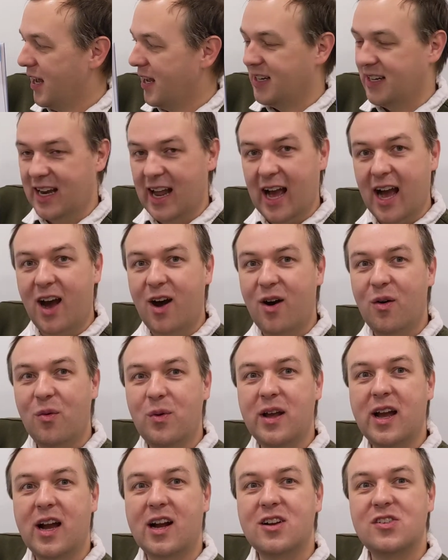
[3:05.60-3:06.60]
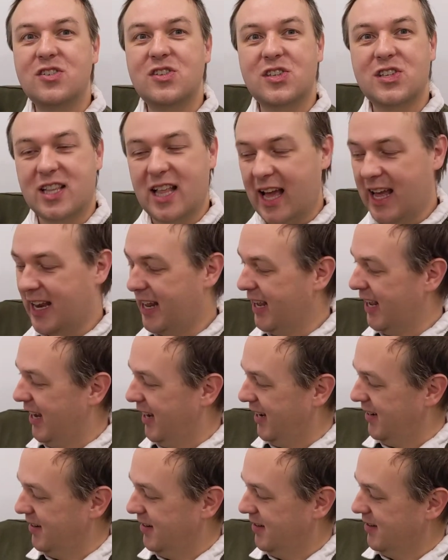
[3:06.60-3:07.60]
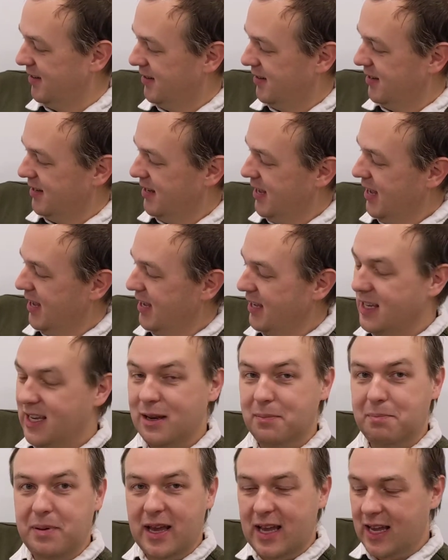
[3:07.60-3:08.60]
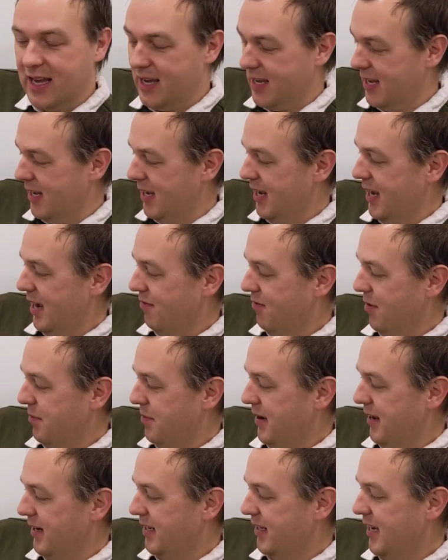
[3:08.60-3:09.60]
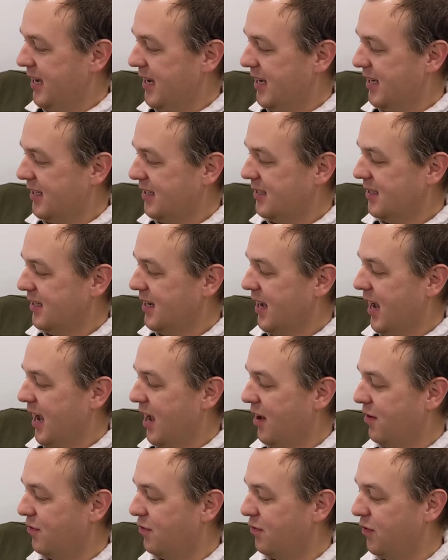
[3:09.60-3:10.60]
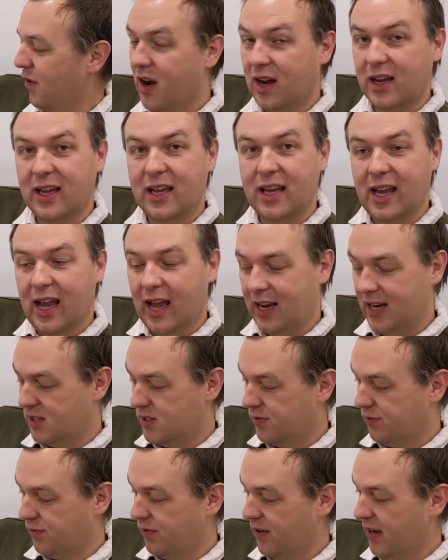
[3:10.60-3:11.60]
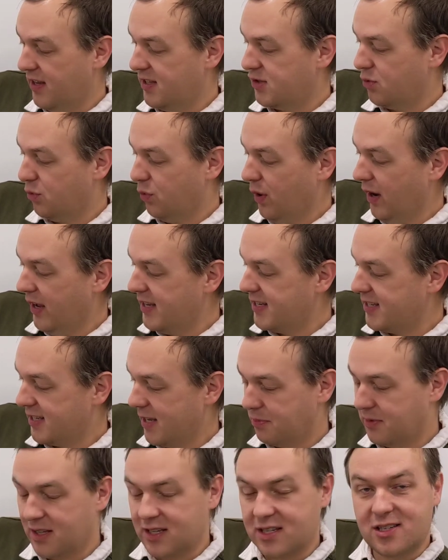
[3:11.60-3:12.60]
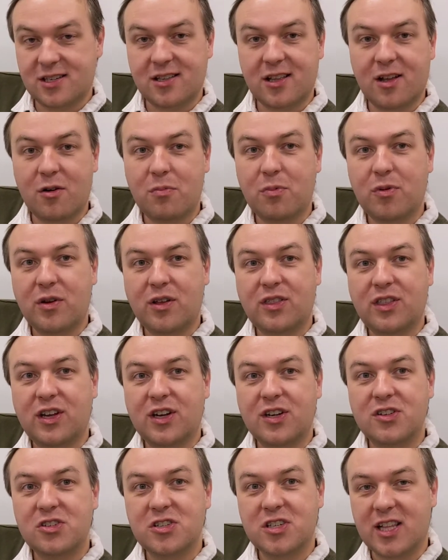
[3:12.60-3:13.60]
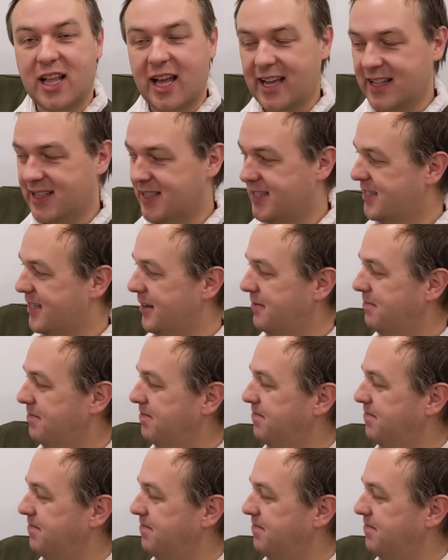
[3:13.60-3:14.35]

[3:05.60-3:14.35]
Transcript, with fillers: Now we are sledding. Yippee! everybody yelled, and Froggy and his friends raced up the slope with their sleds.